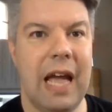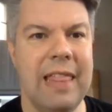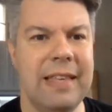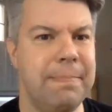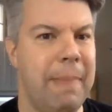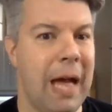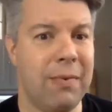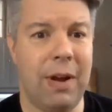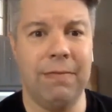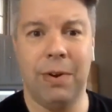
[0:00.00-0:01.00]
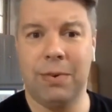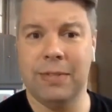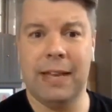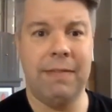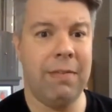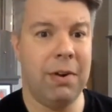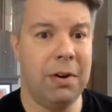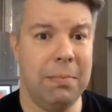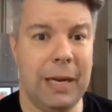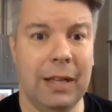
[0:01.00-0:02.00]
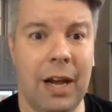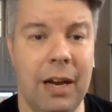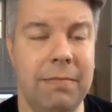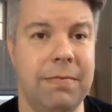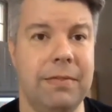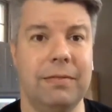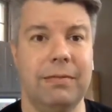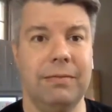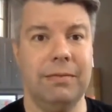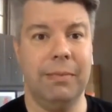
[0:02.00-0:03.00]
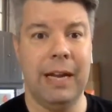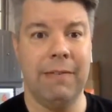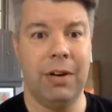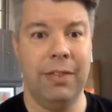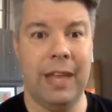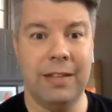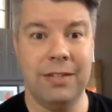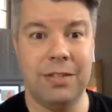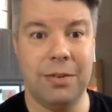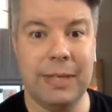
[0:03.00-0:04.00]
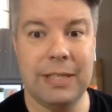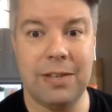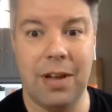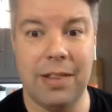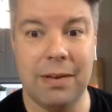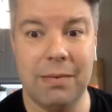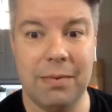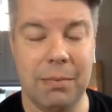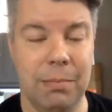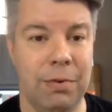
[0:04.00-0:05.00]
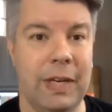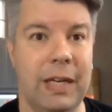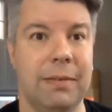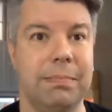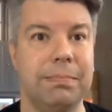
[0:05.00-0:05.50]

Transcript: And these background vocals I've never heard in my life. We never heard that until we saw the, the movie.